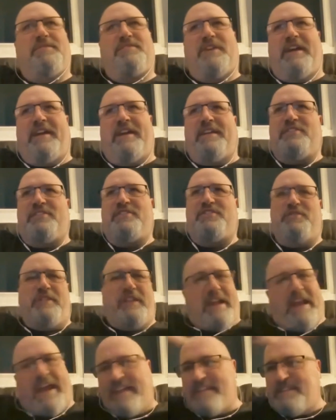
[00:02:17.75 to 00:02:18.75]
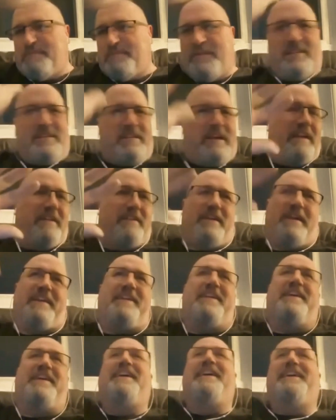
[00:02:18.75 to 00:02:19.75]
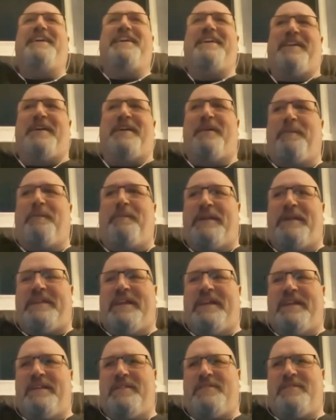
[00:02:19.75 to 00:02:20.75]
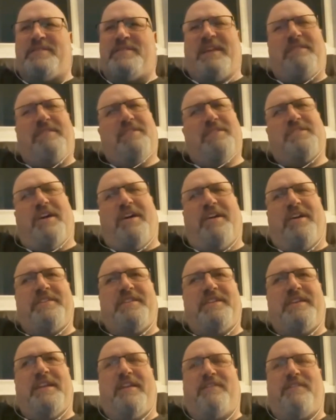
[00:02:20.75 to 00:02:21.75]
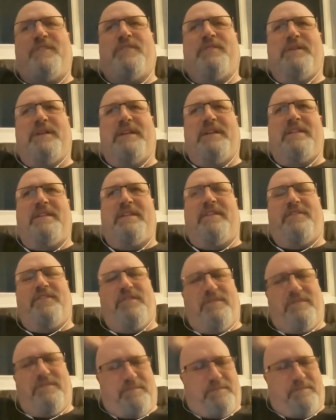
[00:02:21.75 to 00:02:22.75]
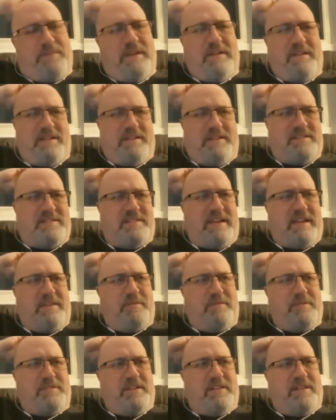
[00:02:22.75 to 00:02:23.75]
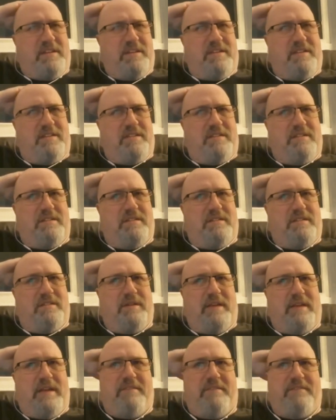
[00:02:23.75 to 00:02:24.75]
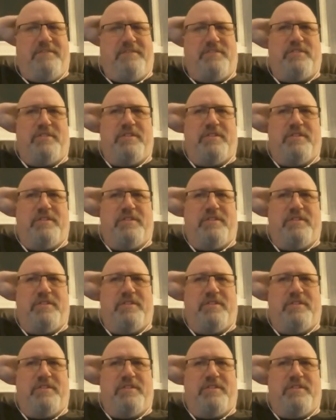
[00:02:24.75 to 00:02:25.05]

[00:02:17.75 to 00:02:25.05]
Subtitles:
were trying to shoot an azimuth. But then it's like there's all the, and if you've been to the site, which I think you have, George,